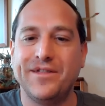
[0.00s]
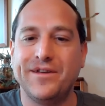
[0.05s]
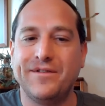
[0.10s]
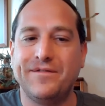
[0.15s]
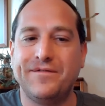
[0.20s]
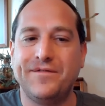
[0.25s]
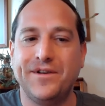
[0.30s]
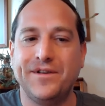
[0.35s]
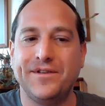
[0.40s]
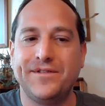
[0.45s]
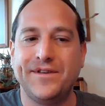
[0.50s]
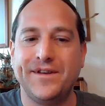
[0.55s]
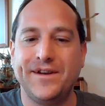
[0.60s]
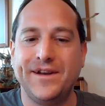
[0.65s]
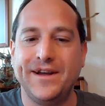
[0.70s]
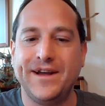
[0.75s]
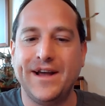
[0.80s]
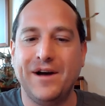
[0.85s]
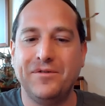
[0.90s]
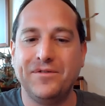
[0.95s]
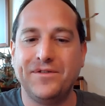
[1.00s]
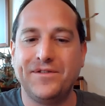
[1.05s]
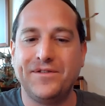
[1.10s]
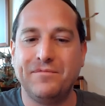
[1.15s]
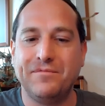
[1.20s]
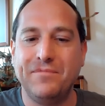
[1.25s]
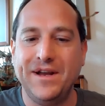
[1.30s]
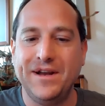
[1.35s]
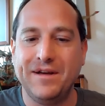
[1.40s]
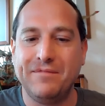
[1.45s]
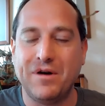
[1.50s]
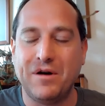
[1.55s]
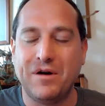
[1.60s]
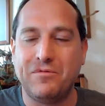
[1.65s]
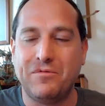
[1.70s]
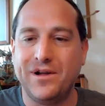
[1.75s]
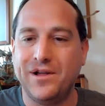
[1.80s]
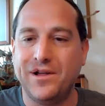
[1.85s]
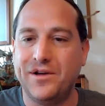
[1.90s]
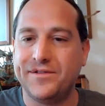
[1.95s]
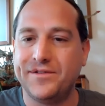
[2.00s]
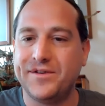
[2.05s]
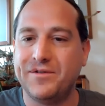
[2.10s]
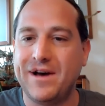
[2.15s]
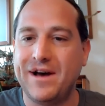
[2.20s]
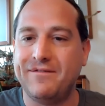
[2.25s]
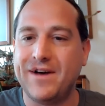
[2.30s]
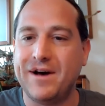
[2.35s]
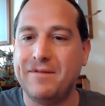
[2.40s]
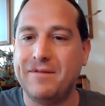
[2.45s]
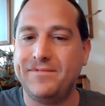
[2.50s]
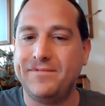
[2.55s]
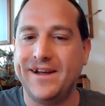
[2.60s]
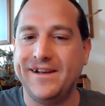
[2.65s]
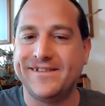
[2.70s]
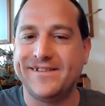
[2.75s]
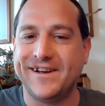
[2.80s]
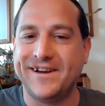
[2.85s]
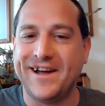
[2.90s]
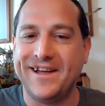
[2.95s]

the full city council meeting, but we'll also have updates on